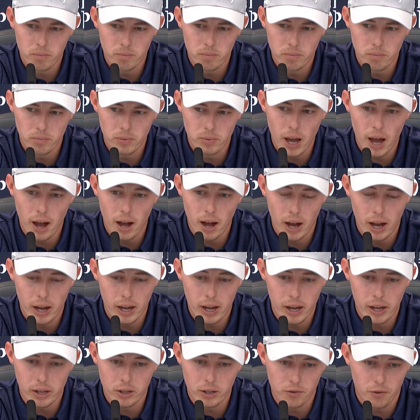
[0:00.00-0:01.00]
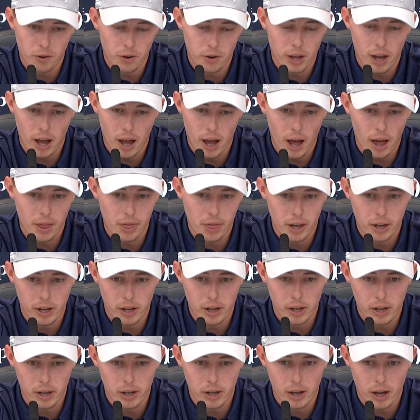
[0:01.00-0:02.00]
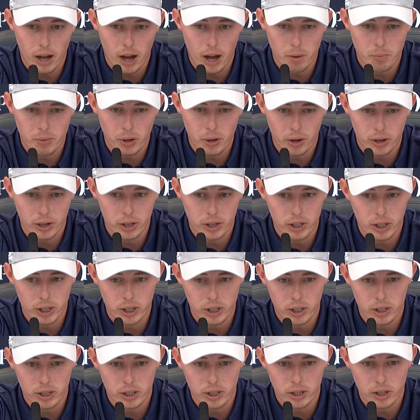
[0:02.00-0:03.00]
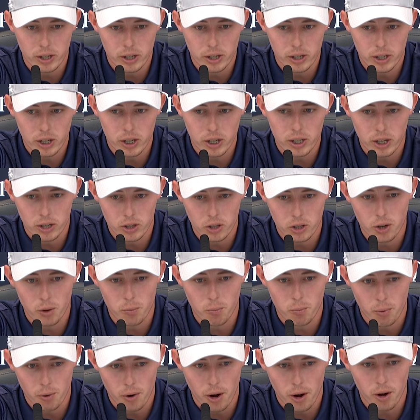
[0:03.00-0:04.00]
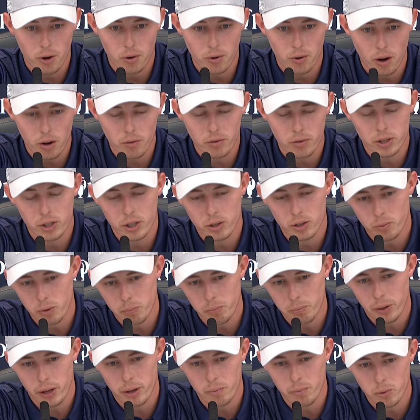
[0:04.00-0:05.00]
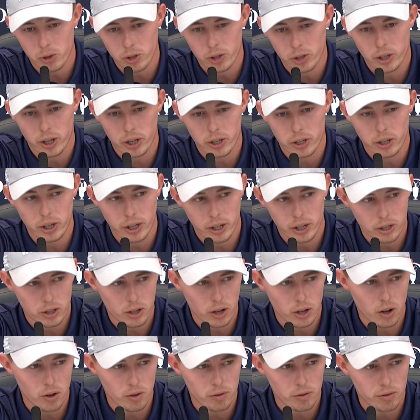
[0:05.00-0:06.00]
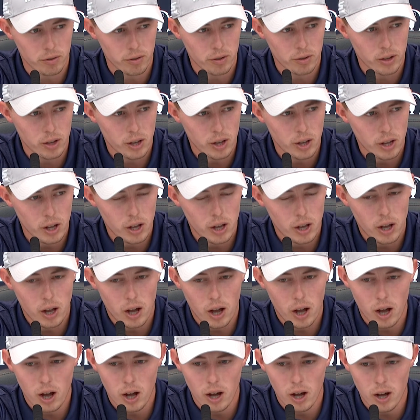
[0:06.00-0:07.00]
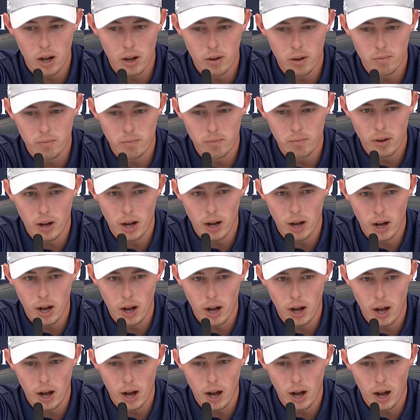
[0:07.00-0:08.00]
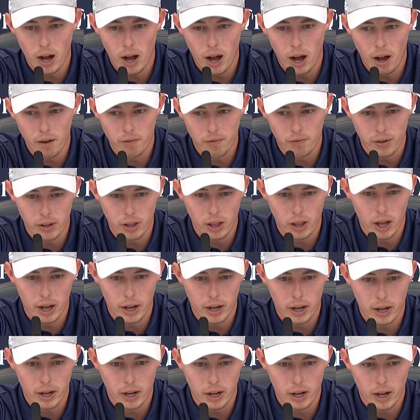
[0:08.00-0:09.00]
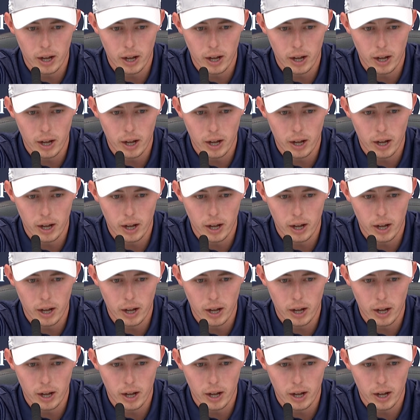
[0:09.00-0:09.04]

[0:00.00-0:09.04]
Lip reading: It's funny. I think, I'll be honest, since I turned pro, obviously we play much less links golf. I feel like